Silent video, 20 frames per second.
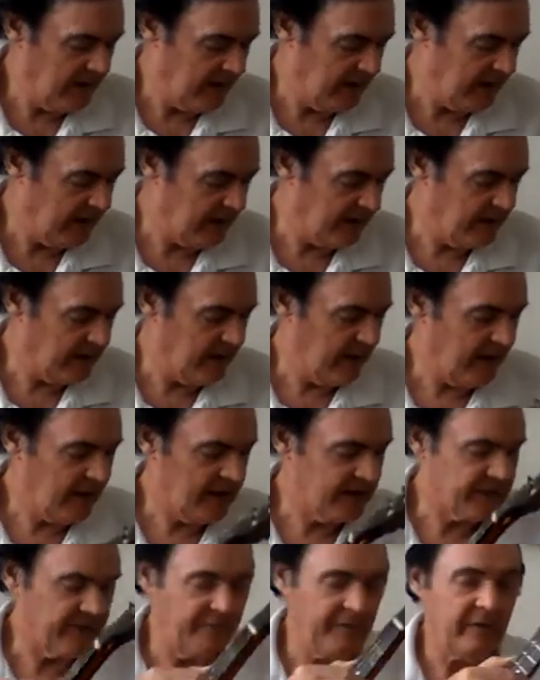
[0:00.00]
And that
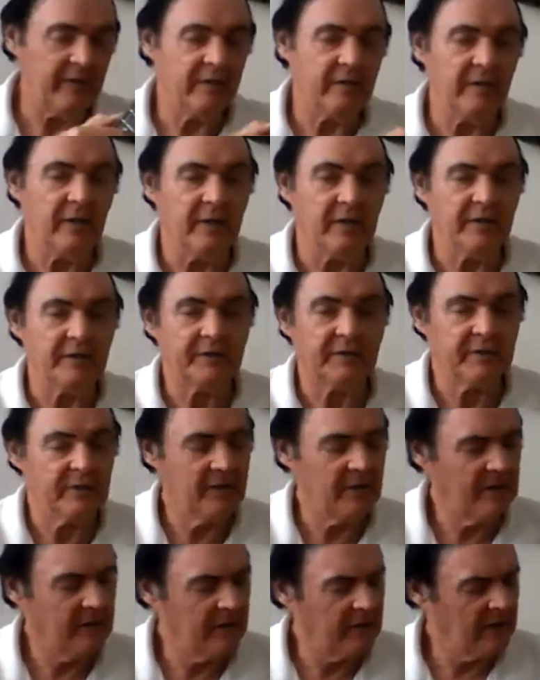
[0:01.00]
is a very nice
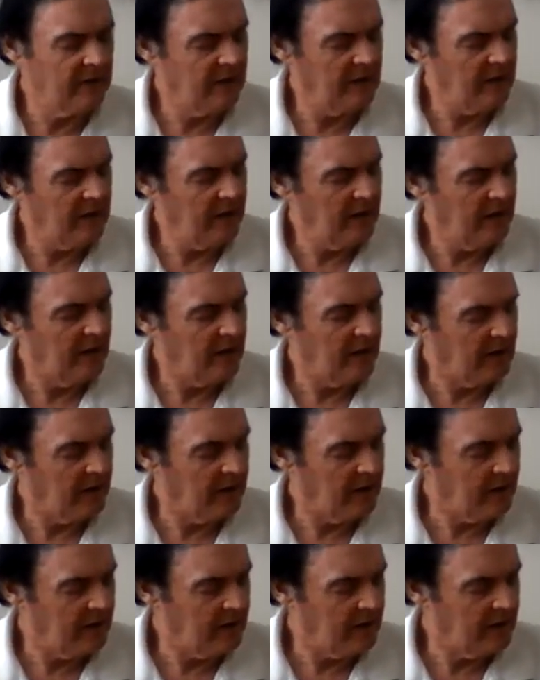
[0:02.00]

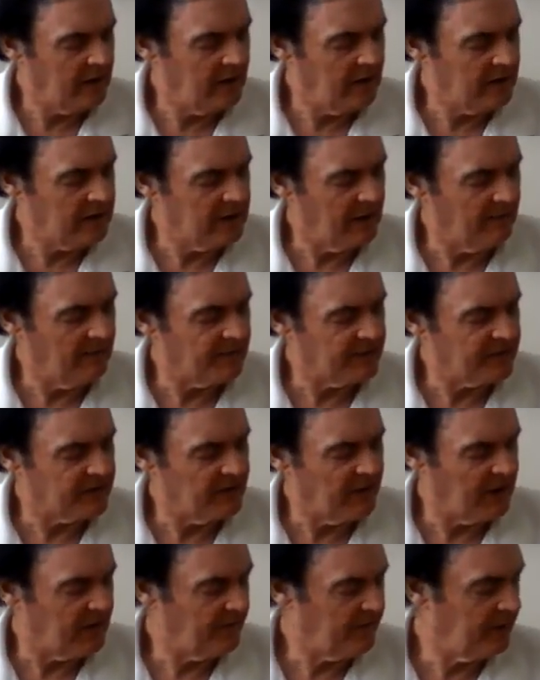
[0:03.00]
uh, double
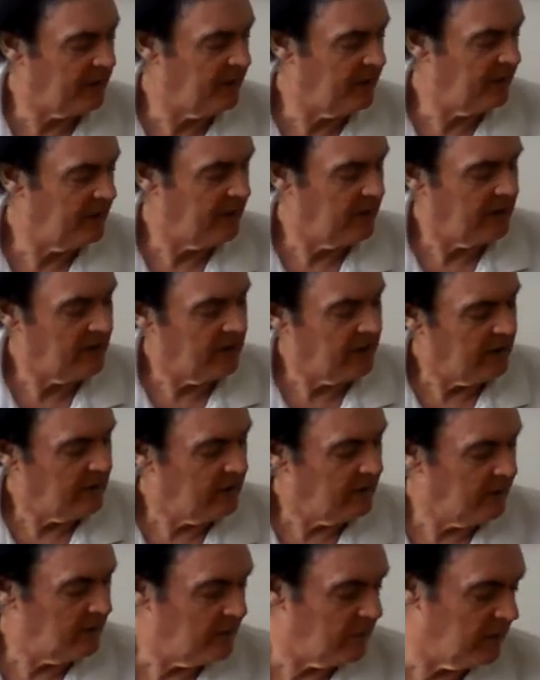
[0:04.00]
stop,
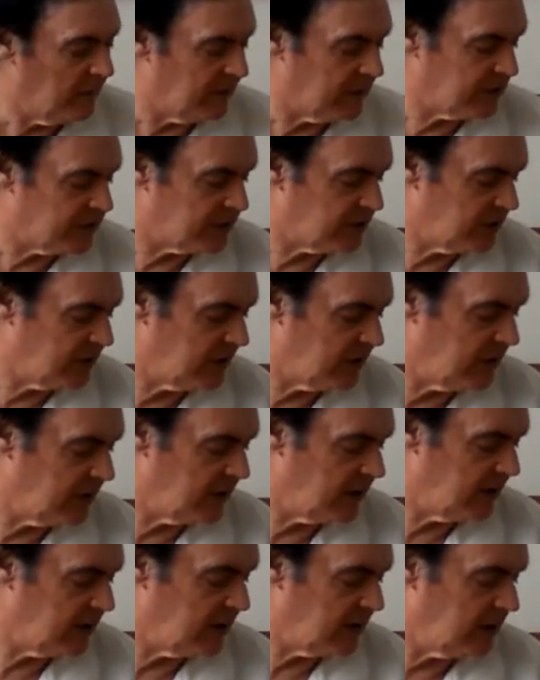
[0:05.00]
which
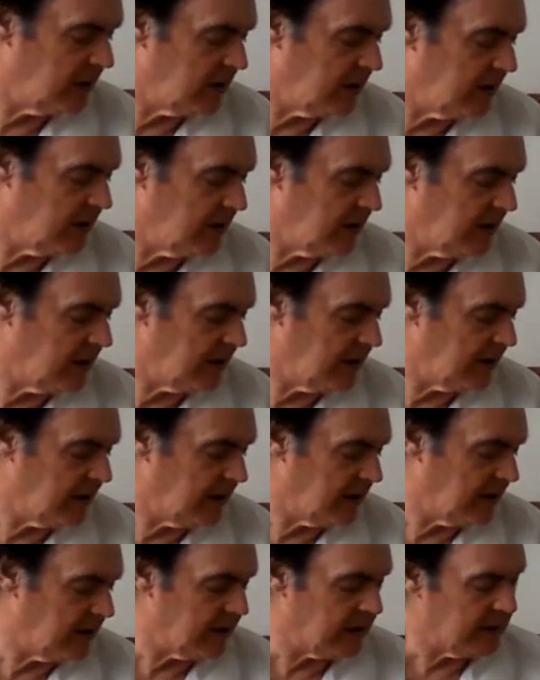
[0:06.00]

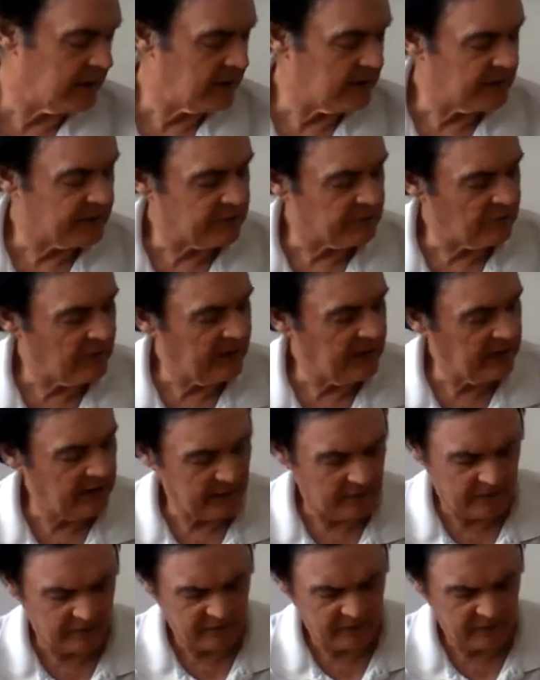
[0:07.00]
is right here.